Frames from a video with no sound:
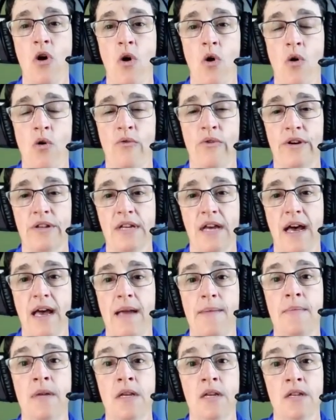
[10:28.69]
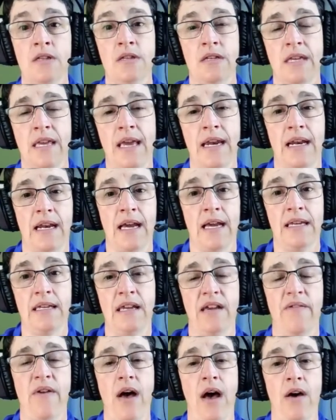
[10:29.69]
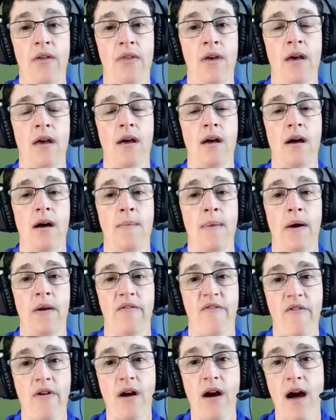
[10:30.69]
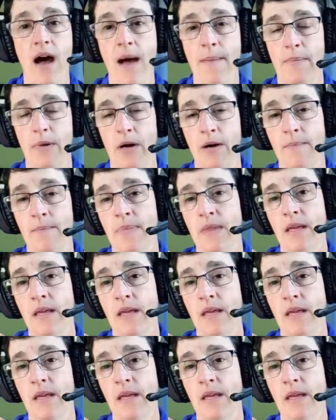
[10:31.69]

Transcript: over time to get an idea of how the amount of copper